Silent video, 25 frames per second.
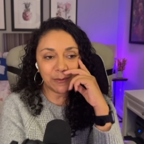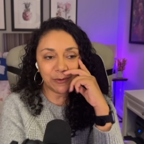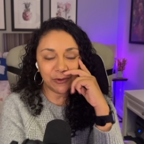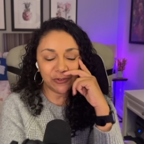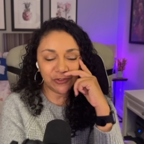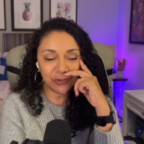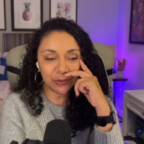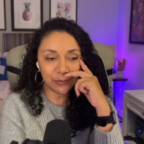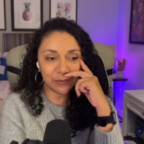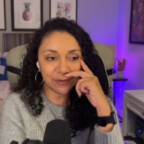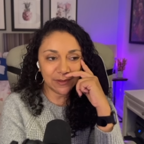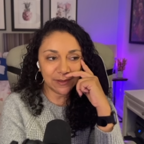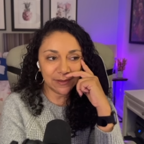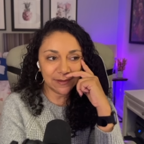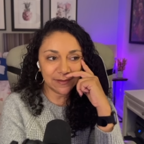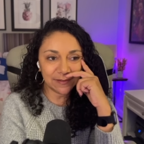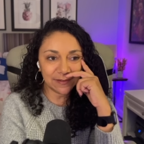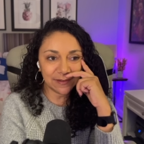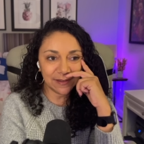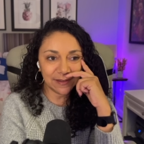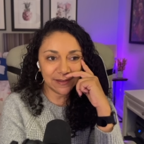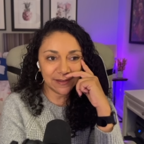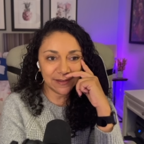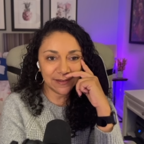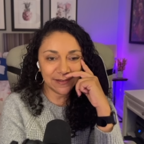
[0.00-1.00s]
what she was going to
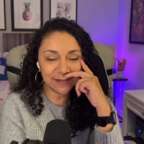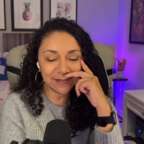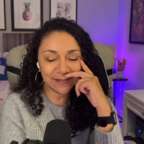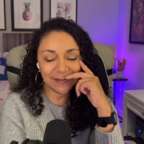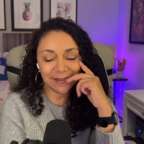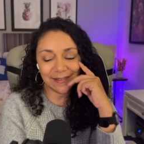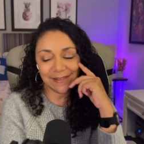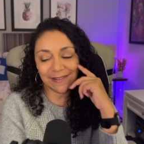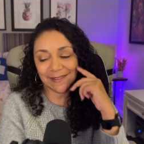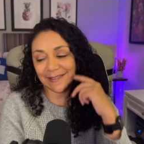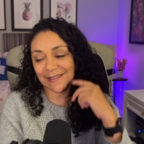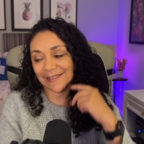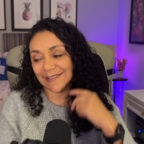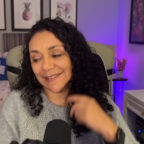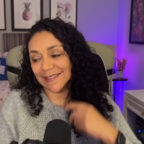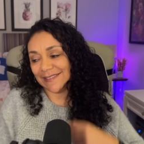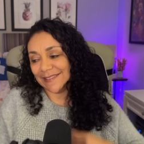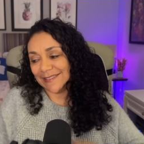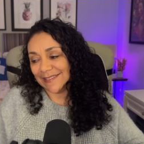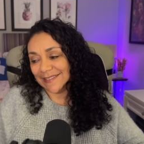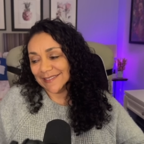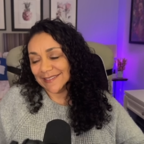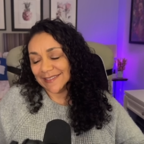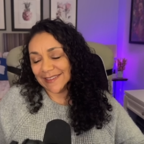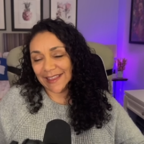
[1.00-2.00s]
say. Oh,
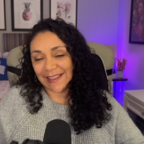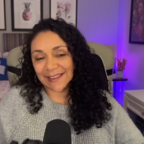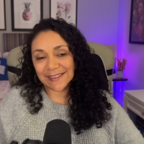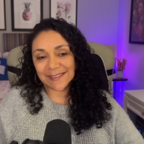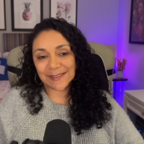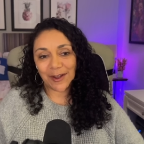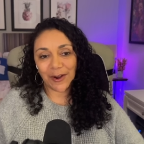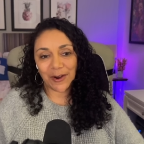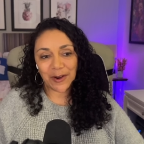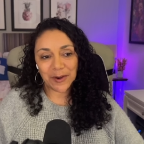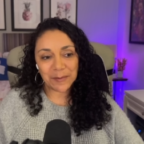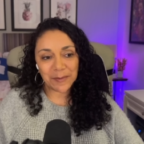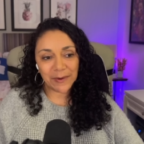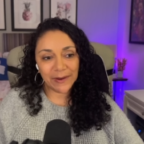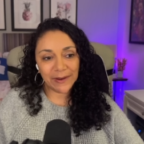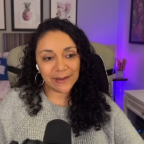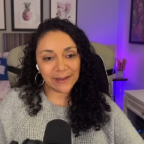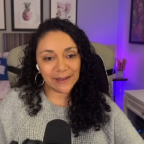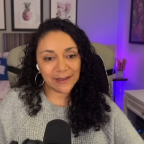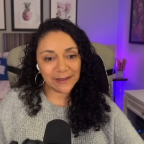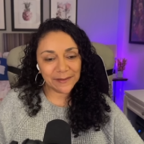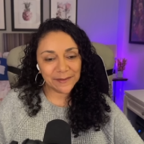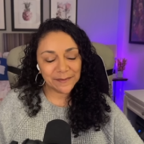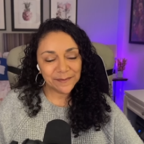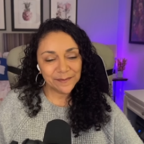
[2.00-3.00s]
that's
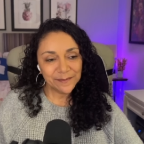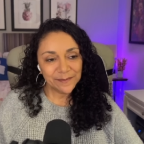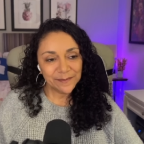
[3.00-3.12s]
heartbreaking.